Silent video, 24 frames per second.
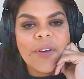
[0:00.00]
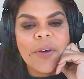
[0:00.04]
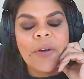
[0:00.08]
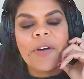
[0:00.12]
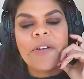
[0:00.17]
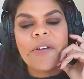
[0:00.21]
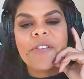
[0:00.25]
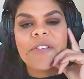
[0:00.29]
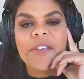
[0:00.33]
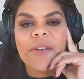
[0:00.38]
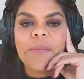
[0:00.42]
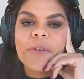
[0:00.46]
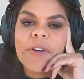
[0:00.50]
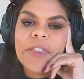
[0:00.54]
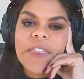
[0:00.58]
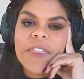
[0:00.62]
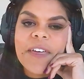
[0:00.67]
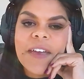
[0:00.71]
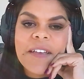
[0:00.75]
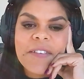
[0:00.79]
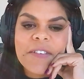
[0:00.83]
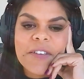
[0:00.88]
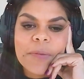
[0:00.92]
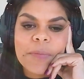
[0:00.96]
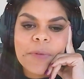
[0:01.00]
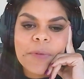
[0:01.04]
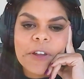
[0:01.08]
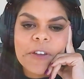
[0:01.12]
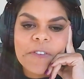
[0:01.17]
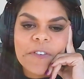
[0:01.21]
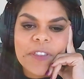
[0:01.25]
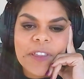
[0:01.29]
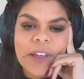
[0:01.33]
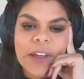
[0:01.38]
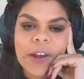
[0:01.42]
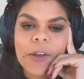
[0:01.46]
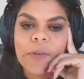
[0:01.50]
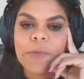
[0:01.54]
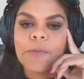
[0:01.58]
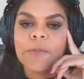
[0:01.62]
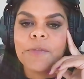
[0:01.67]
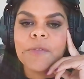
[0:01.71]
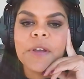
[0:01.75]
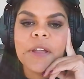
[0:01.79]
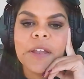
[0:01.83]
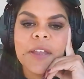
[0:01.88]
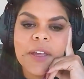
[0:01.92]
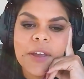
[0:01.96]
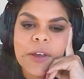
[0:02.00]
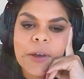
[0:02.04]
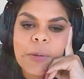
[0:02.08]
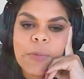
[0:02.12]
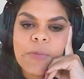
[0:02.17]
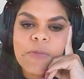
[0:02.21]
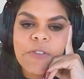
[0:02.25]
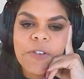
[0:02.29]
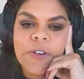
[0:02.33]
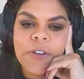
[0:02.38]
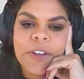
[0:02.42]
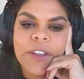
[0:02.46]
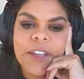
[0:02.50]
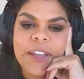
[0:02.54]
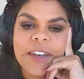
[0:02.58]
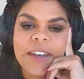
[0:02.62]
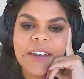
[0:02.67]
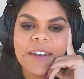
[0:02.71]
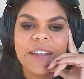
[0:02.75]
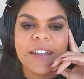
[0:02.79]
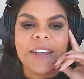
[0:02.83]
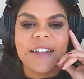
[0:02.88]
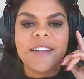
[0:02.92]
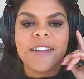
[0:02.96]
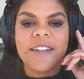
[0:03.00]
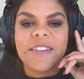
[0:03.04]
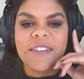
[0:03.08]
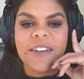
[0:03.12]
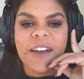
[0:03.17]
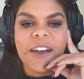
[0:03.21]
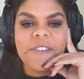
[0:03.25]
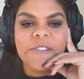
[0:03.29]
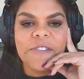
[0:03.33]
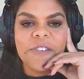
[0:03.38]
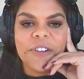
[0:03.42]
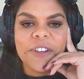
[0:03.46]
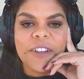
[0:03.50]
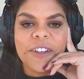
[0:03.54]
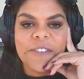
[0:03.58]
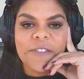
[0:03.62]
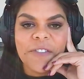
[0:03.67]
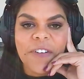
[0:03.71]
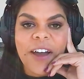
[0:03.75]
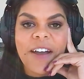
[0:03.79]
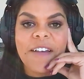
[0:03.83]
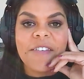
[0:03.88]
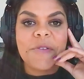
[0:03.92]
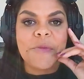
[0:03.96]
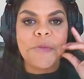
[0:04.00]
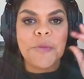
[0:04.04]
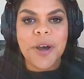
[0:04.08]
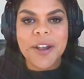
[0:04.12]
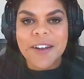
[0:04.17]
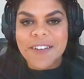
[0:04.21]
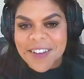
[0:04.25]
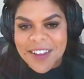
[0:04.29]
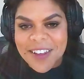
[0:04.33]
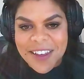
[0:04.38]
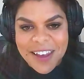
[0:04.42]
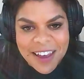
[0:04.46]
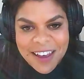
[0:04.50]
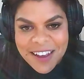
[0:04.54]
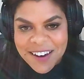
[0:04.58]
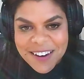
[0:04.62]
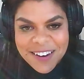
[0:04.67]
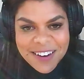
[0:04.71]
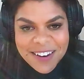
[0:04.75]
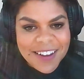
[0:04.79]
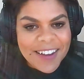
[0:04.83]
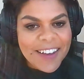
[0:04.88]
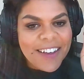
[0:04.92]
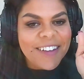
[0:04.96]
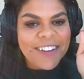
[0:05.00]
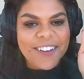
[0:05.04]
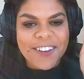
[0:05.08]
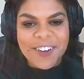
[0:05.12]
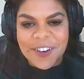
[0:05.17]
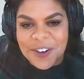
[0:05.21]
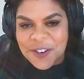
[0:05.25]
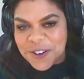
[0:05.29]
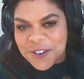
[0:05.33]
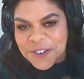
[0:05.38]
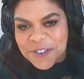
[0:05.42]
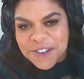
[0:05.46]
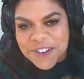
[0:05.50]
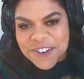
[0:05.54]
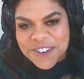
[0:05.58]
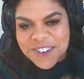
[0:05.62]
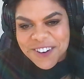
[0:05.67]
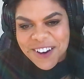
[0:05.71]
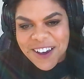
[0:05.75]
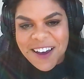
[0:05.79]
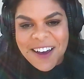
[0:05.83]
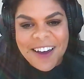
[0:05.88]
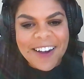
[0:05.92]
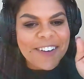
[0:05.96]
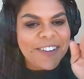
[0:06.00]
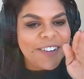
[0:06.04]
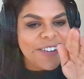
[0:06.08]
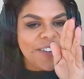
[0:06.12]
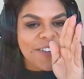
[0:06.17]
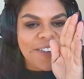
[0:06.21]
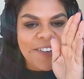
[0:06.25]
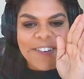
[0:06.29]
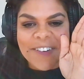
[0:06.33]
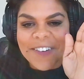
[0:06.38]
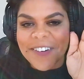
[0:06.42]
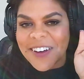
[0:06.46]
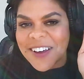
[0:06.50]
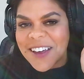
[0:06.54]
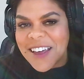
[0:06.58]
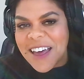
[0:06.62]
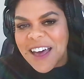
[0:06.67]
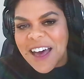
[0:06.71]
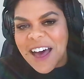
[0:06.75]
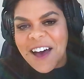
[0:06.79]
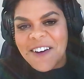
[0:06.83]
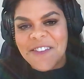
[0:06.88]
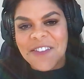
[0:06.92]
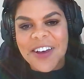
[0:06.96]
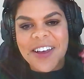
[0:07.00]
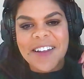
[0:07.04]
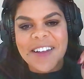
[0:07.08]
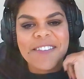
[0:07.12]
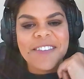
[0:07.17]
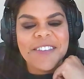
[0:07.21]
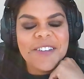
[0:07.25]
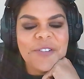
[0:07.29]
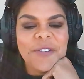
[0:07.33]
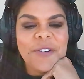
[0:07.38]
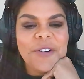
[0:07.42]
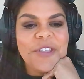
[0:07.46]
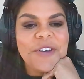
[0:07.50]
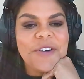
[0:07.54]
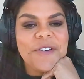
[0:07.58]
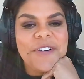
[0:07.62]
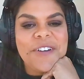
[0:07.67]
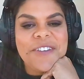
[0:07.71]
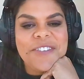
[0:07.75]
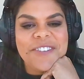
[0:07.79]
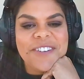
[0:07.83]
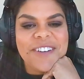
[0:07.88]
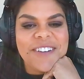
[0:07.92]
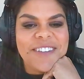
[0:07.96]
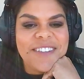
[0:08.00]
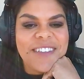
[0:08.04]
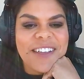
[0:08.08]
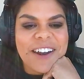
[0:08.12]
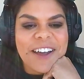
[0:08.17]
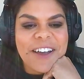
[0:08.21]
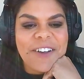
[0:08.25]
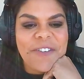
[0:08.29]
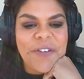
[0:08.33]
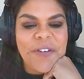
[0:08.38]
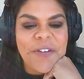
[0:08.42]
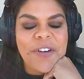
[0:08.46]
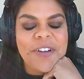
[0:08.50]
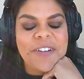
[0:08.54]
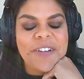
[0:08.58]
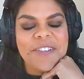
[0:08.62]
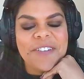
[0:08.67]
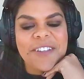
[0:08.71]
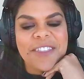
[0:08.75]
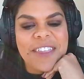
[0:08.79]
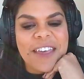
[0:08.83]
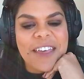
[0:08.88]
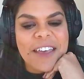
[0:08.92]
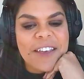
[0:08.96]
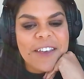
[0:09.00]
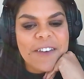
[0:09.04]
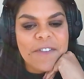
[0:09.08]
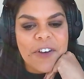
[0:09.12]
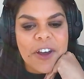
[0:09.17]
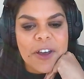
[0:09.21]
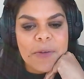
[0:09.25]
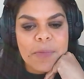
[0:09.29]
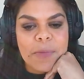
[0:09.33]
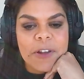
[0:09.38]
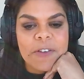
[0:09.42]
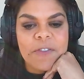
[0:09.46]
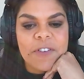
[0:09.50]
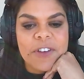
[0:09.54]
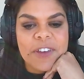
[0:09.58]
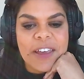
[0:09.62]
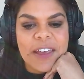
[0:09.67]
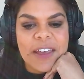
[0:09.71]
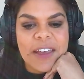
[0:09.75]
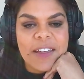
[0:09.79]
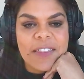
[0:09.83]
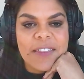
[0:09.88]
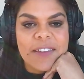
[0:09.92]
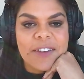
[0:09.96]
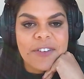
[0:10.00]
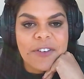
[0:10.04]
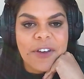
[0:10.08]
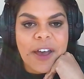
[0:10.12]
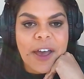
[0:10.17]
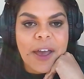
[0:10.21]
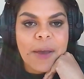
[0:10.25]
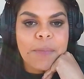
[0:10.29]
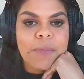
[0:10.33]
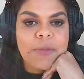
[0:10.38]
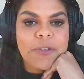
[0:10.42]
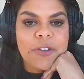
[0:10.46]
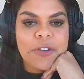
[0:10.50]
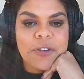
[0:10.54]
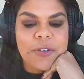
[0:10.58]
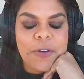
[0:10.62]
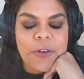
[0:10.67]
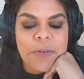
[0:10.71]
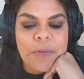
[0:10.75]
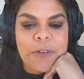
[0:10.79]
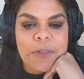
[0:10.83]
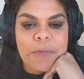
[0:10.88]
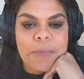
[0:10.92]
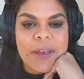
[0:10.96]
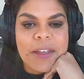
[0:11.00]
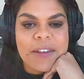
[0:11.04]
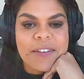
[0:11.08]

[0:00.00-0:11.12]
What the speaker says: Awesome. Well, thanks so much for that really helpful and insightful advice. Once again, Dr. Krishan, you have answered all the questions that I've got. So thank you very much for taking the time to talk with me